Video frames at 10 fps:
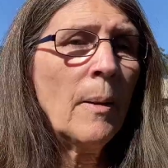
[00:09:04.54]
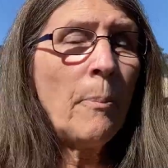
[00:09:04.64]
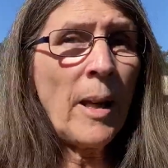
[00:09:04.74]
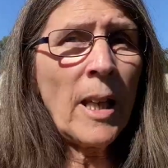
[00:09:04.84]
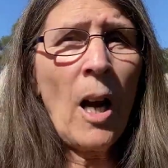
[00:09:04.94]

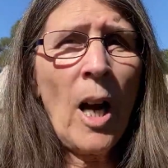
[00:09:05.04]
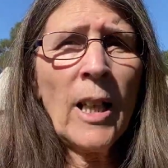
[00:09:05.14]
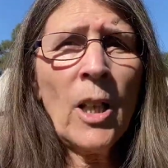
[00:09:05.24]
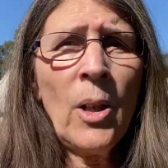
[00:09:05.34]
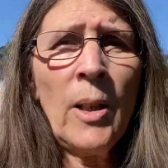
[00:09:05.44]
But yeah, I
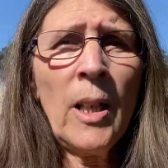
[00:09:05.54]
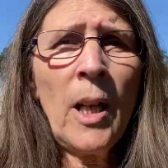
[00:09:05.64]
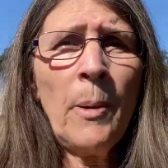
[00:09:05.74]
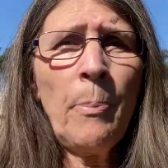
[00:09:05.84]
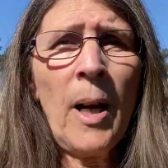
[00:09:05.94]
can only
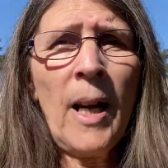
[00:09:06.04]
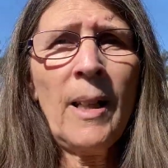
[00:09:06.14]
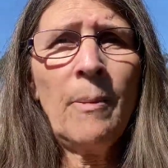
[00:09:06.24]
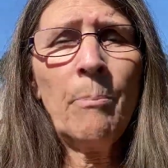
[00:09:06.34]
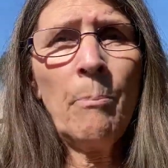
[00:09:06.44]
go
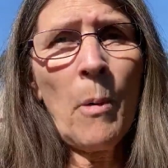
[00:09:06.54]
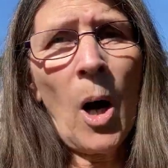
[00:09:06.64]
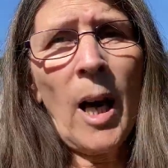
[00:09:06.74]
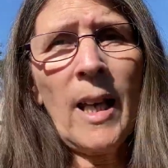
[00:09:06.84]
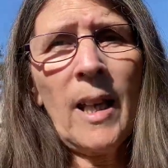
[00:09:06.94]
by
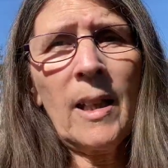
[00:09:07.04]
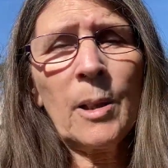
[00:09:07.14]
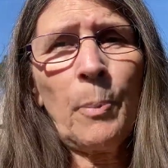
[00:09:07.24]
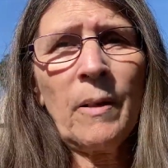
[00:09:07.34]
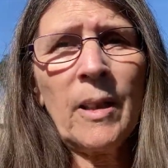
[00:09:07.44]
my
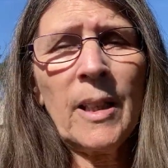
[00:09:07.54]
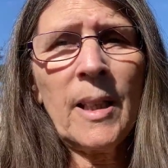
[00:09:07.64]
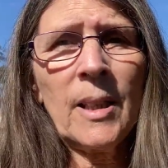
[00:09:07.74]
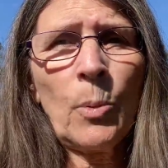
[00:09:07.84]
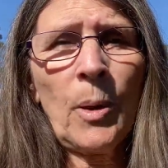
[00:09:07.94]

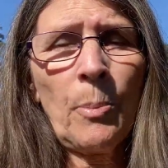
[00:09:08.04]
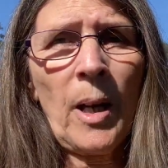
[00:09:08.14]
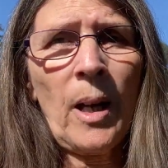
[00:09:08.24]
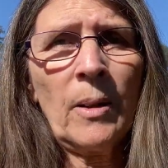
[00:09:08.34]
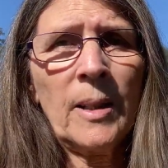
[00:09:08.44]
experiences with
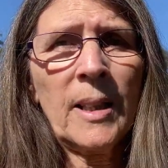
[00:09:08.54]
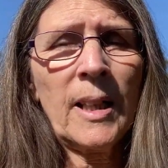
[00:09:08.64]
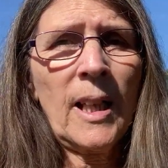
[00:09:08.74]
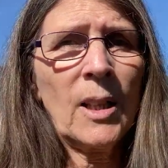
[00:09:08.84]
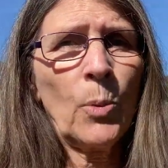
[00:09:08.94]
my own
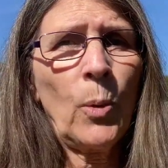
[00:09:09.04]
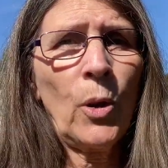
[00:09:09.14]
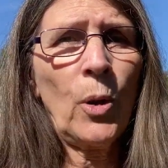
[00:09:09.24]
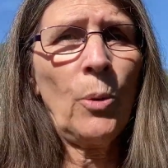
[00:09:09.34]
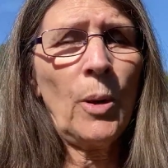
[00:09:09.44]
snakes
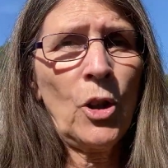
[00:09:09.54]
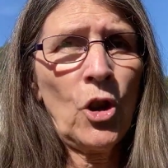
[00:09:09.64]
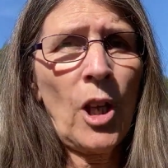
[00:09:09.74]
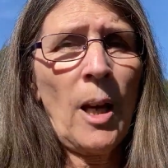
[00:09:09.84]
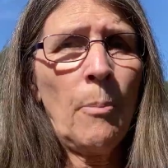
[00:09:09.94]
with you and
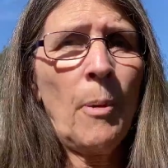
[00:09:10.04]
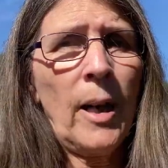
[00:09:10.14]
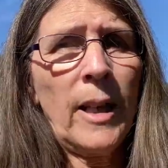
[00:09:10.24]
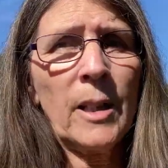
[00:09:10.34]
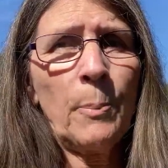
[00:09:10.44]
share
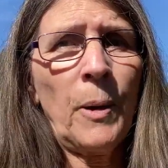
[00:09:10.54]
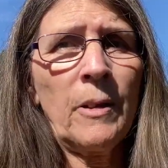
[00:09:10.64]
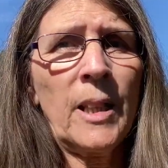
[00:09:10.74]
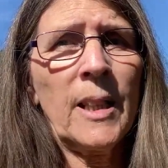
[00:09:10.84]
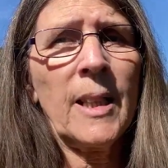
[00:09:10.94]
my
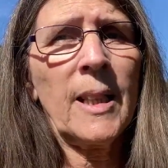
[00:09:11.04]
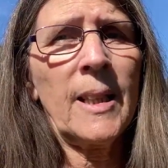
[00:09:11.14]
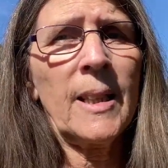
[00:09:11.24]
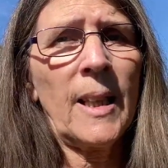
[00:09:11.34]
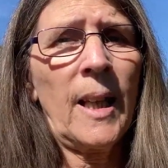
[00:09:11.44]

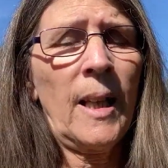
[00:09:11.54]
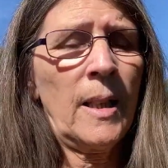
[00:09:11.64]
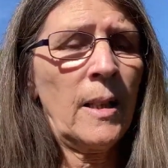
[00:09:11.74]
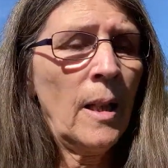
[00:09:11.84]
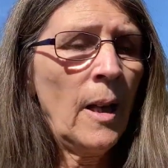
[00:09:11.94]
experiences
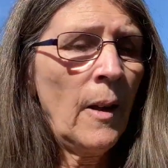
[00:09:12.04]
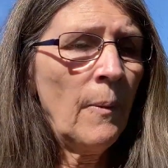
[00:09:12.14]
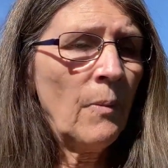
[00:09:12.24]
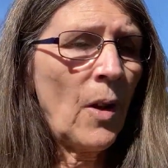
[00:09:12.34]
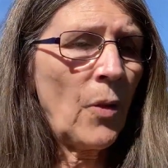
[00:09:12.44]
and
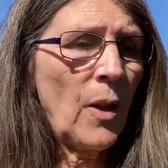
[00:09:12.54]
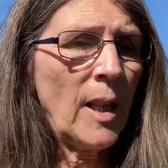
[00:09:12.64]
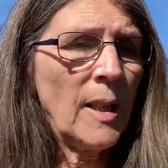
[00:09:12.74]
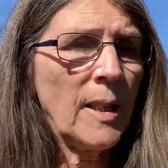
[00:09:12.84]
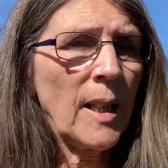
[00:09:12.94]
the
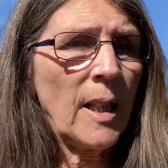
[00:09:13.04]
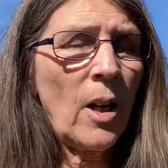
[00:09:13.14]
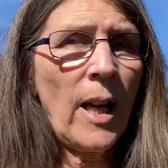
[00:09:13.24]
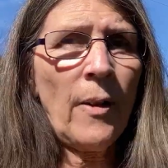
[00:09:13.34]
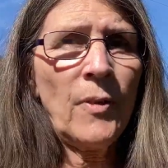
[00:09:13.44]
things that
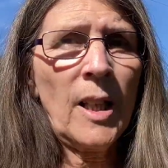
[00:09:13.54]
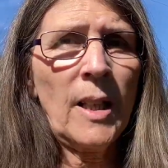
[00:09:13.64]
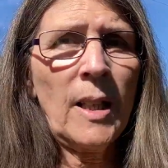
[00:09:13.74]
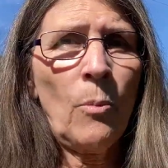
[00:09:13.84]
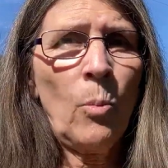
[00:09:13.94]
I have
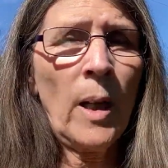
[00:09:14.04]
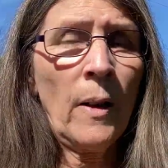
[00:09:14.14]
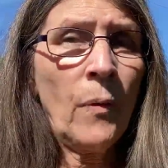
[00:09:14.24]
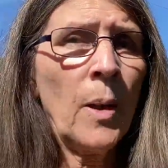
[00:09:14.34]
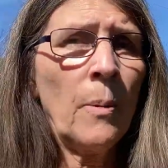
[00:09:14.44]
done. And one
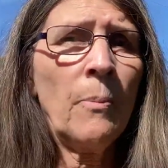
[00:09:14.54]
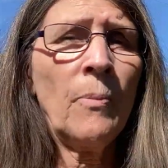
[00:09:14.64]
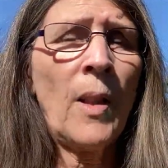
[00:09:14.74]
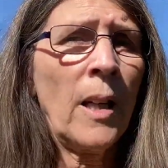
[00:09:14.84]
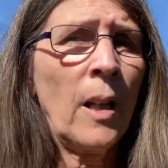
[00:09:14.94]
of
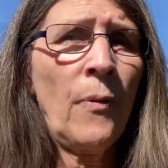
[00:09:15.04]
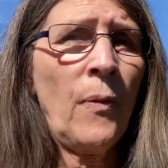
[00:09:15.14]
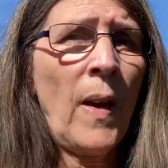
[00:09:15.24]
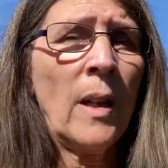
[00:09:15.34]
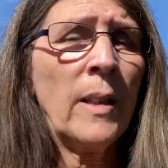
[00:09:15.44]
them that I
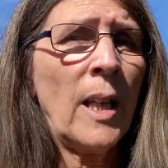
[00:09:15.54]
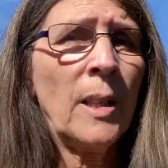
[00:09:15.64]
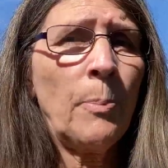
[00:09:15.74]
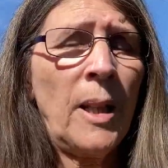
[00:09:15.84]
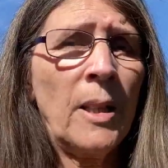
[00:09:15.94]
found
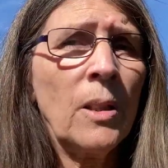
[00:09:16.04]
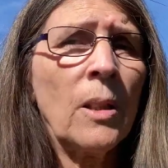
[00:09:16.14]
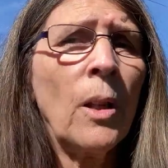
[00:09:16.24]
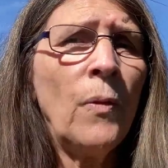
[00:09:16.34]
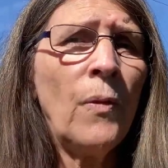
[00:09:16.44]
has been
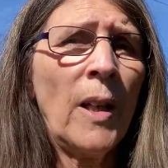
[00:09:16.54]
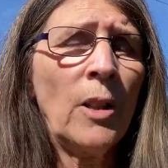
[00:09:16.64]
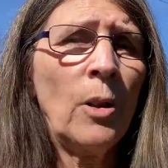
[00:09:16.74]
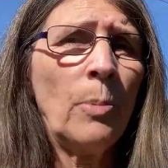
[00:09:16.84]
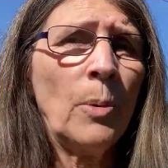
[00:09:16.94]
so
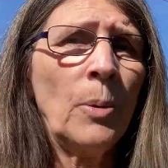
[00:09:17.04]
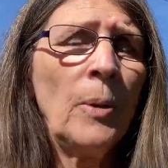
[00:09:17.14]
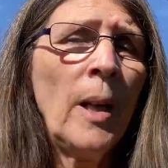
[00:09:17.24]
valuable